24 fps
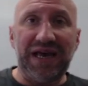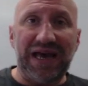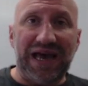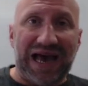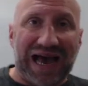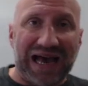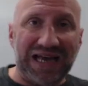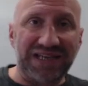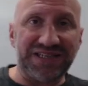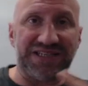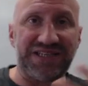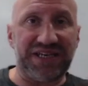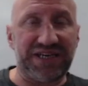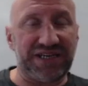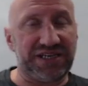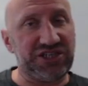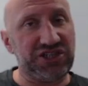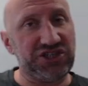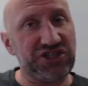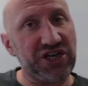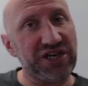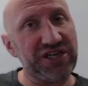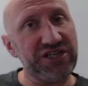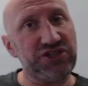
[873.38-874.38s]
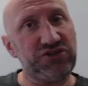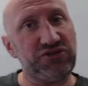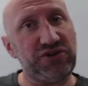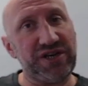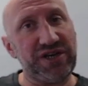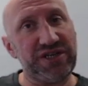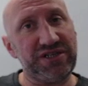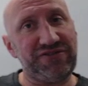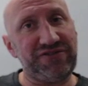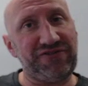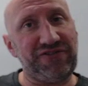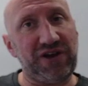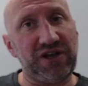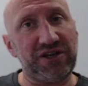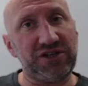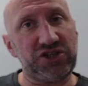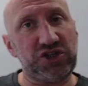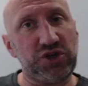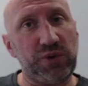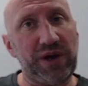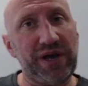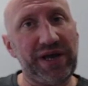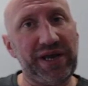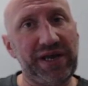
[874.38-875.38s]
as the exchange rates
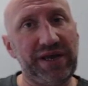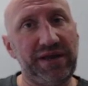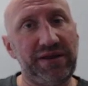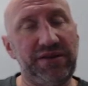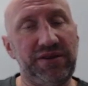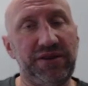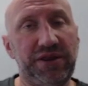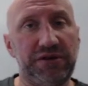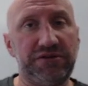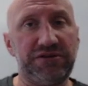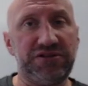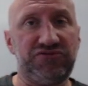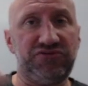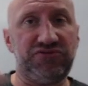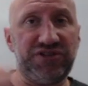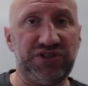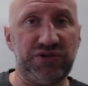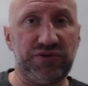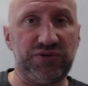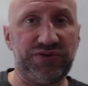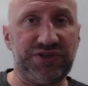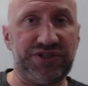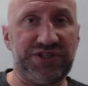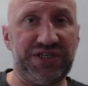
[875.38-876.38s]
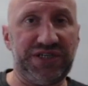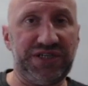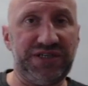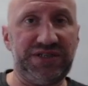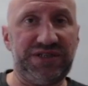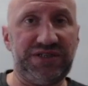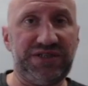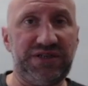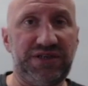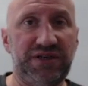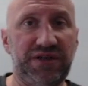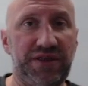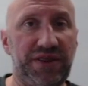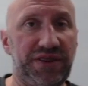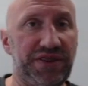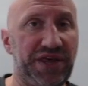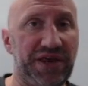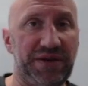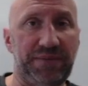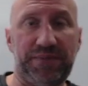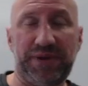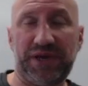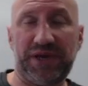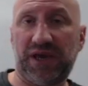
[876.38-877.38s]
fluctuate, those resources then
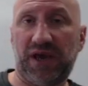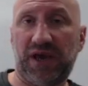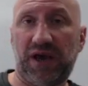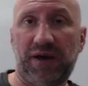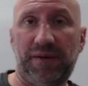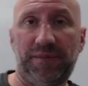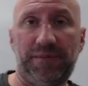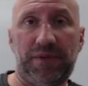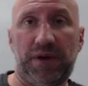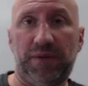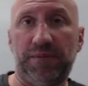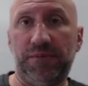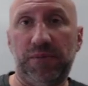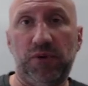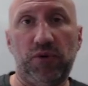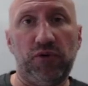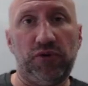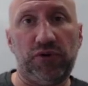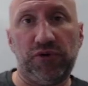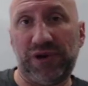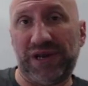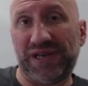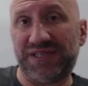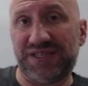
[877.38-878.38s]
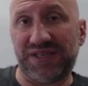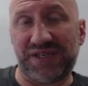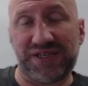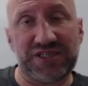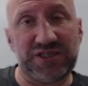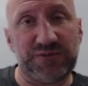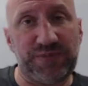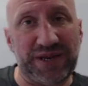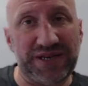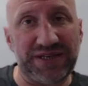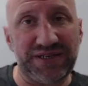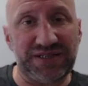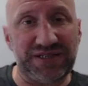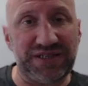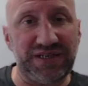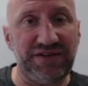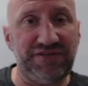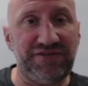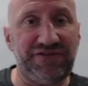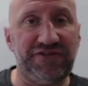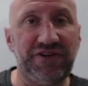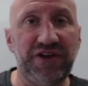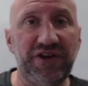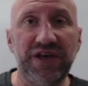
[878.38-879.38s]
become more or less expensive.
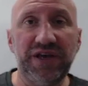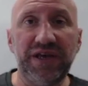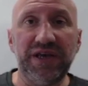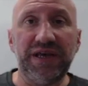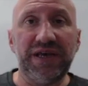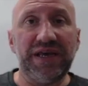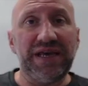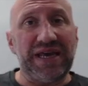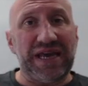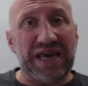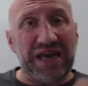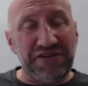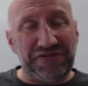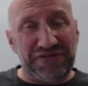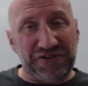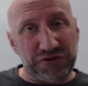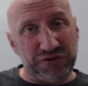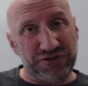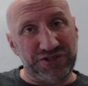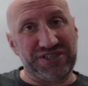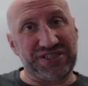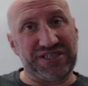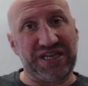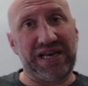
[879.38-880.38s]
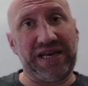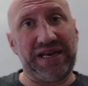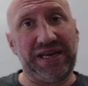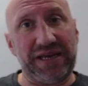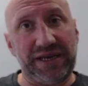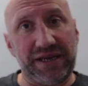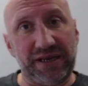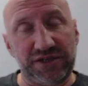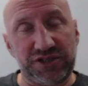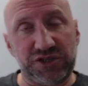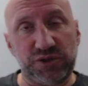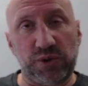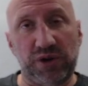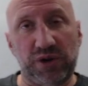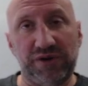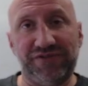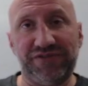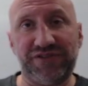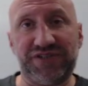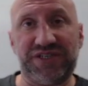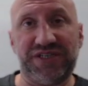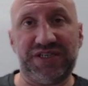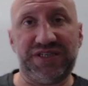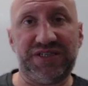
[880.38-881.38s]
If you're selling to
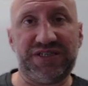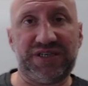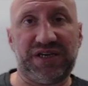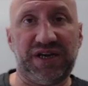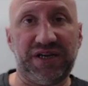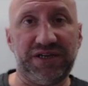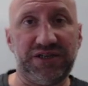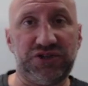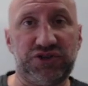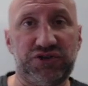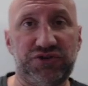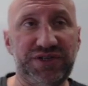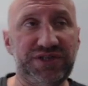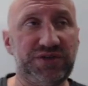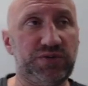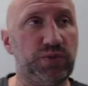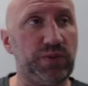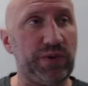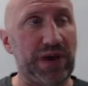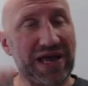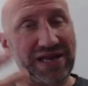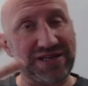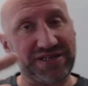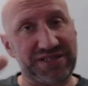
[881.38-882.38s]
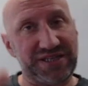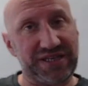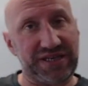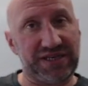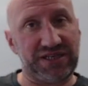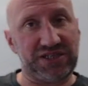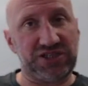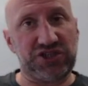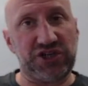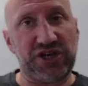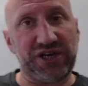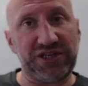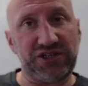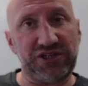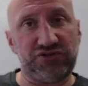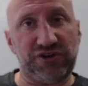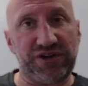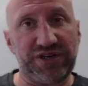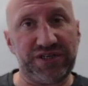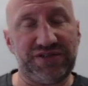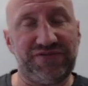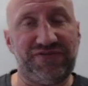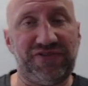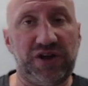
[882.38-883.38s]
overseas countries, as the exchange rates
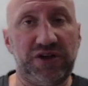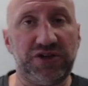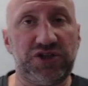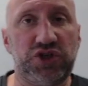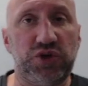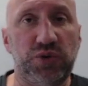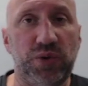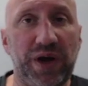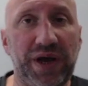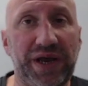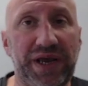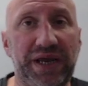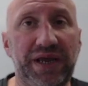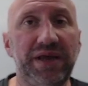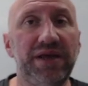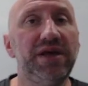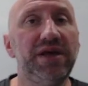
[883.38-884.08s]
fluctuate,